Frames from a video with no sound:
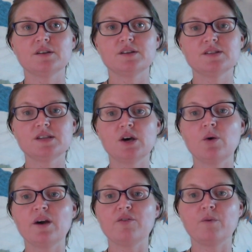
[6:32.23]

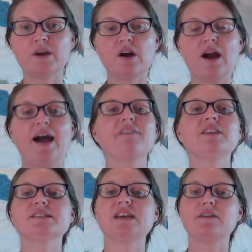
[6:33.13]
So if we are having
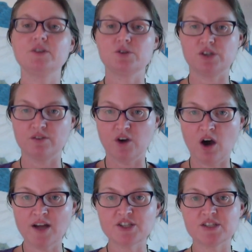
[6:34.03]
this evolution of
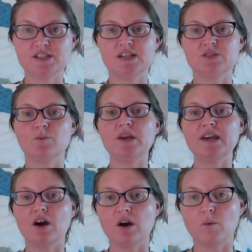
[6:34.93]
consciousness,
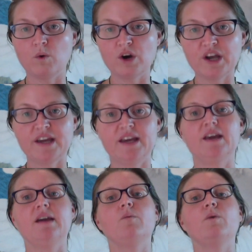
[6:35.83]
we are
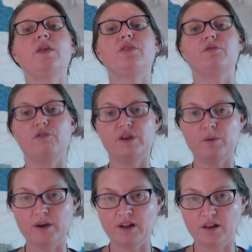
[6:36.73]
working with the free
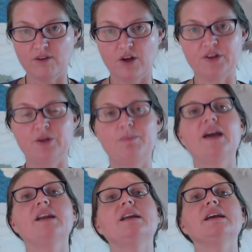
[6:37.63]
will of all
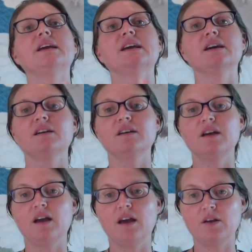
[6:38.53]
humanity
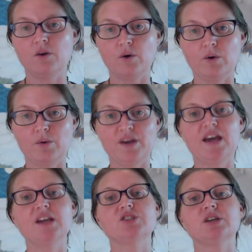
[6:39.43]
and all
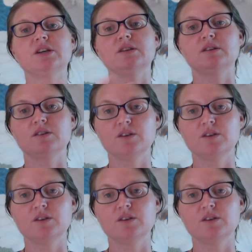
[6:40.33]
creation